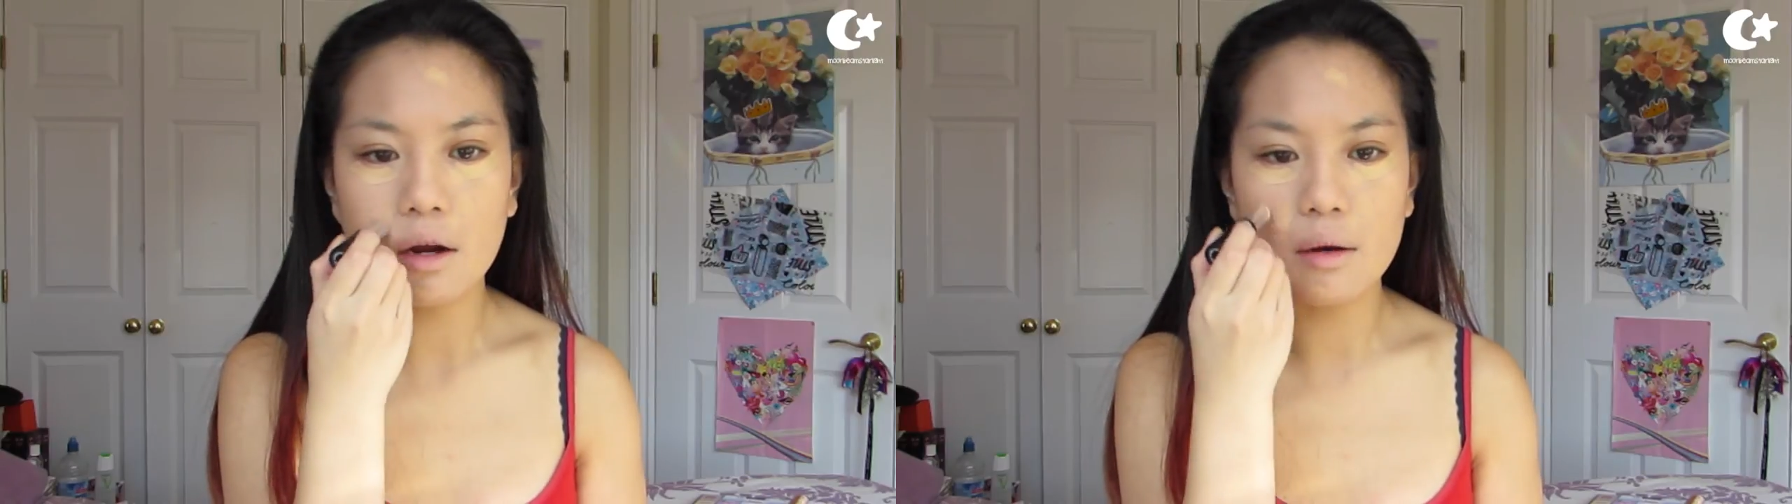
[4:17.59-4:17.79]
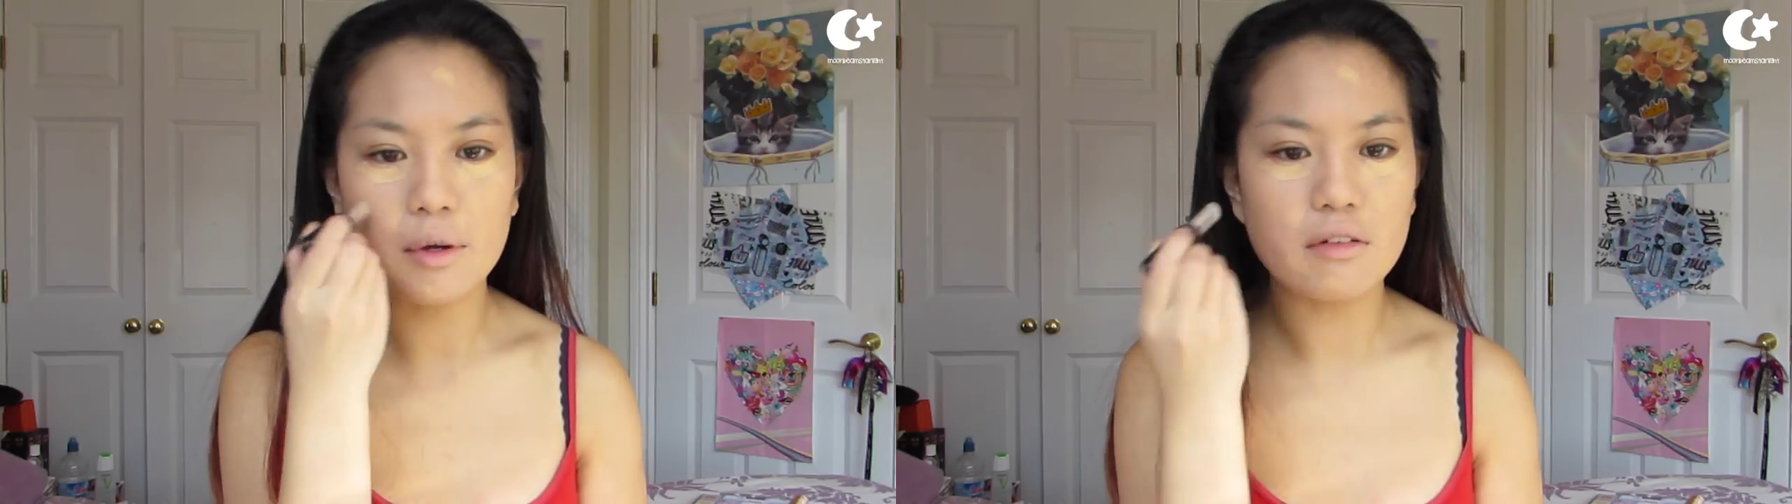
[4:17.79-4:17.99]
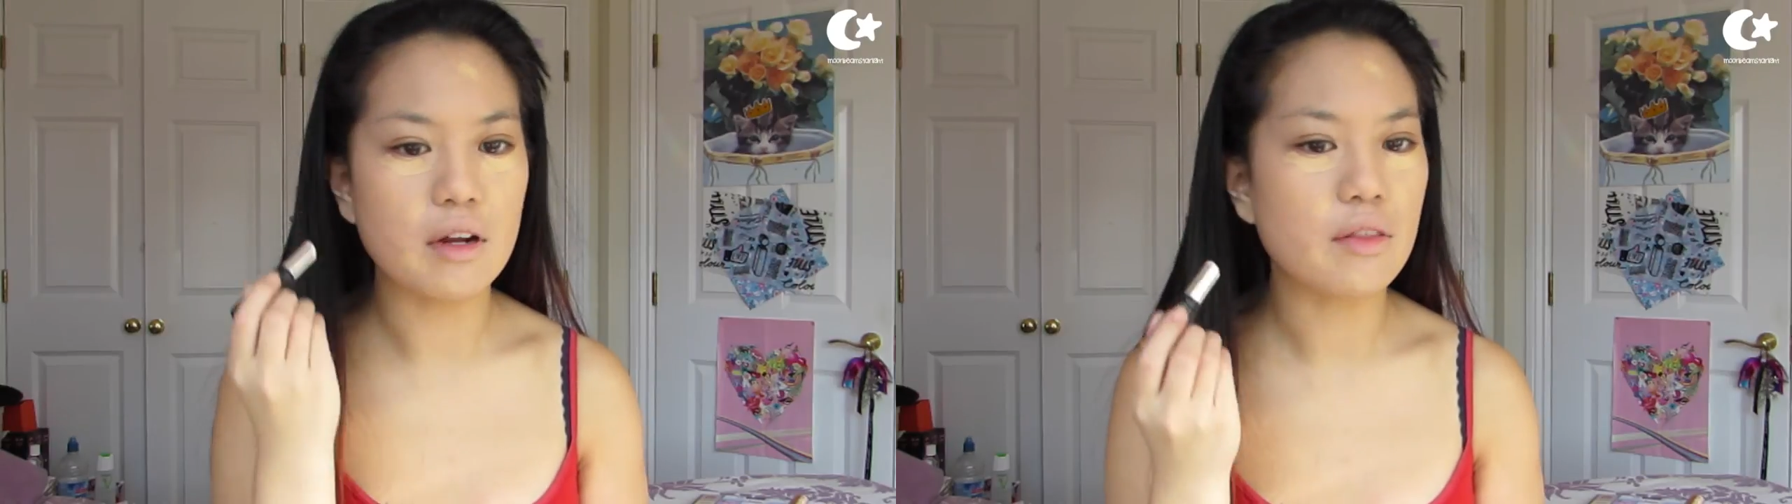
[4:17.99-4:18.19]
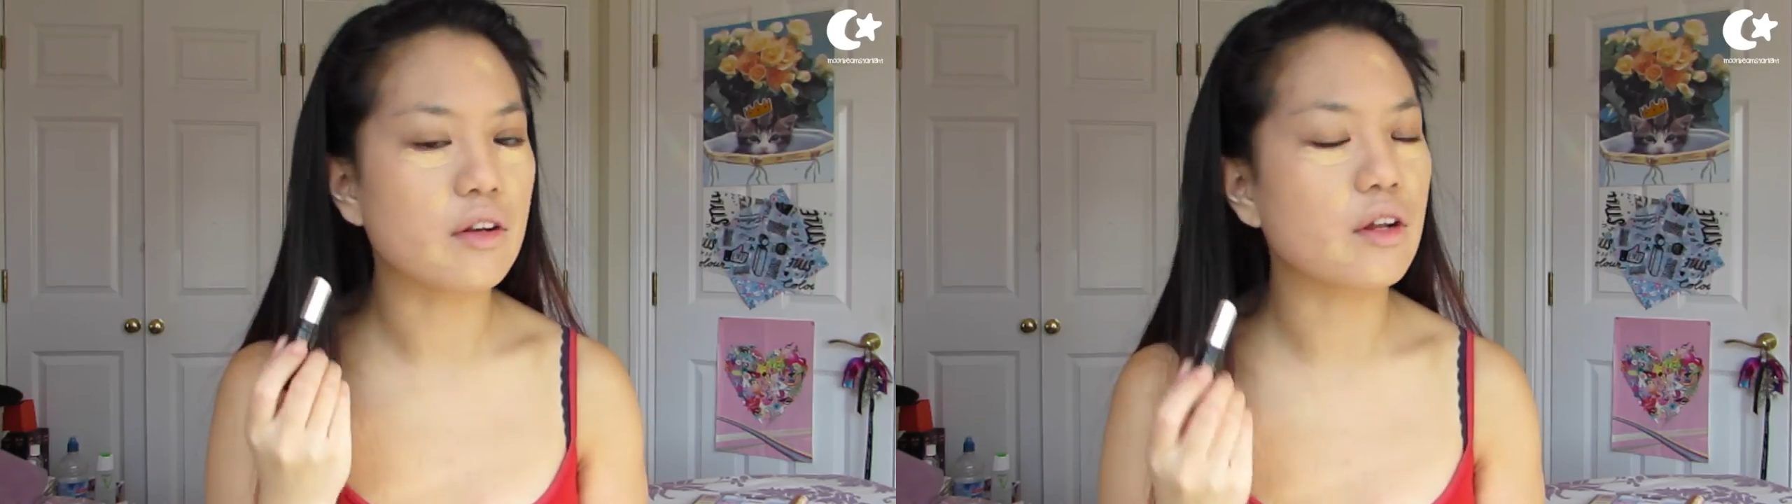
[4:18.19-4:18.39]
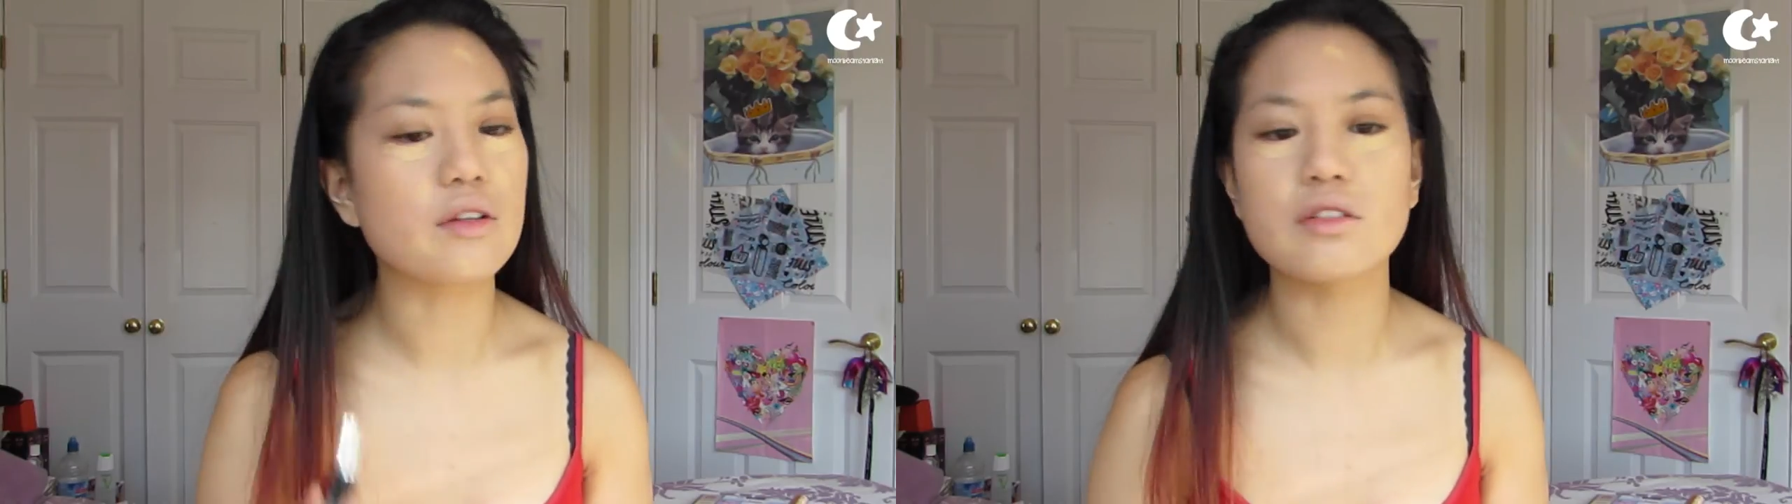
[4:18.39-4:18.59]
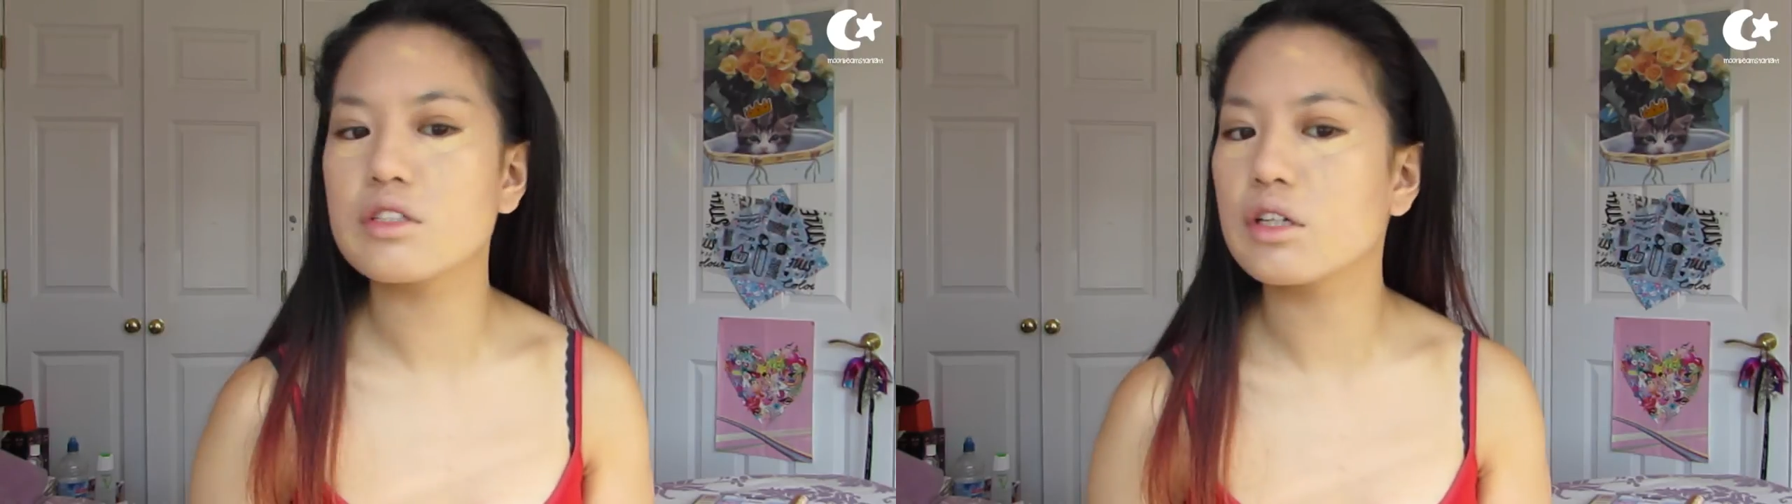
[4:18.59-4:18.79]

A bit around the nose